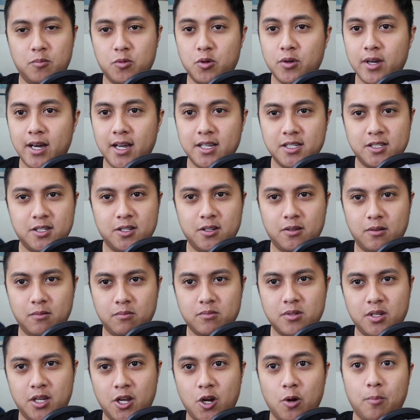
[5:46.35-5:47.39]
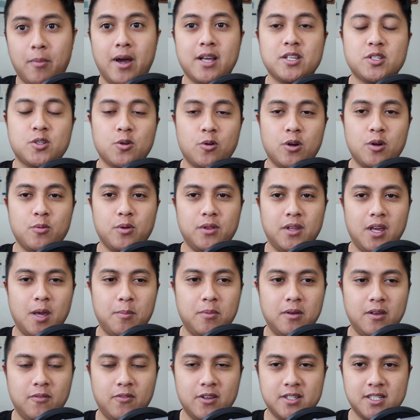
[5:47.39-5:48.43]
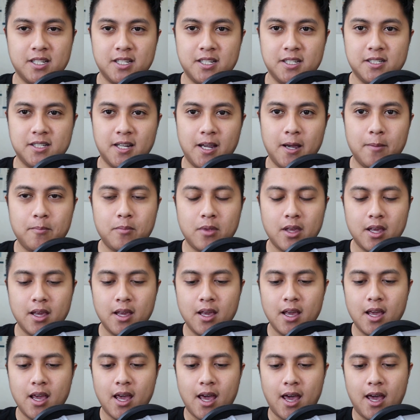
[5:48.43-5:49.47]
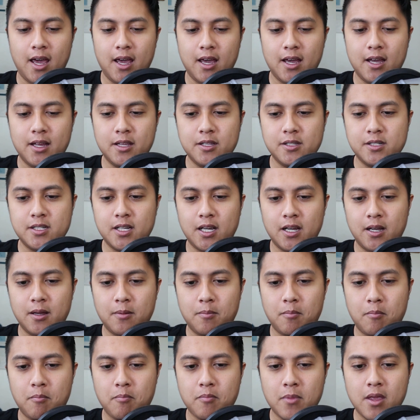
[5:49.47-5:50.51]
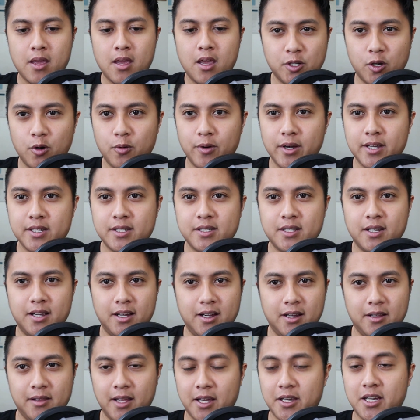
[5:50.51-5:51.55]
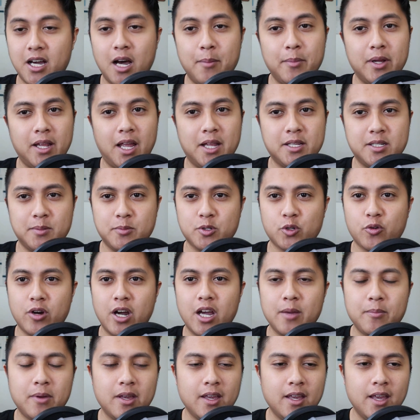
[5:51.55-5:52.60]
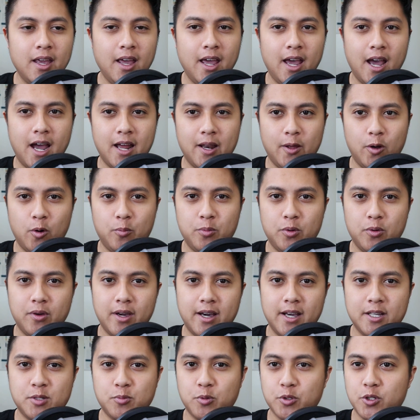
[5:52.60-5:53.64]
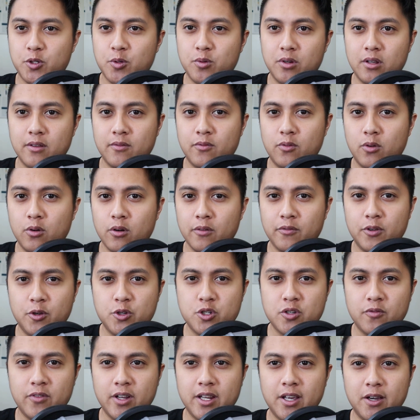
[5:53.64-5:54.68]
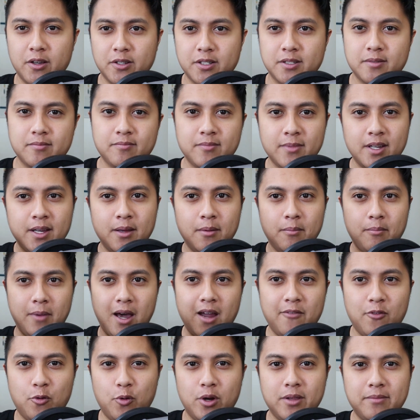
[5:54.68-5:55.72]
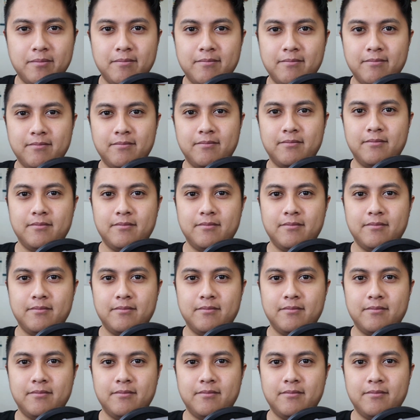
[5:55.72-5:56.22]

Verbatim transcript: you guys to hear my story with the AP Physics exam. And as always, like, comment, and subscribe. And I hope you guys will tune in for future videos. Bye, everyone.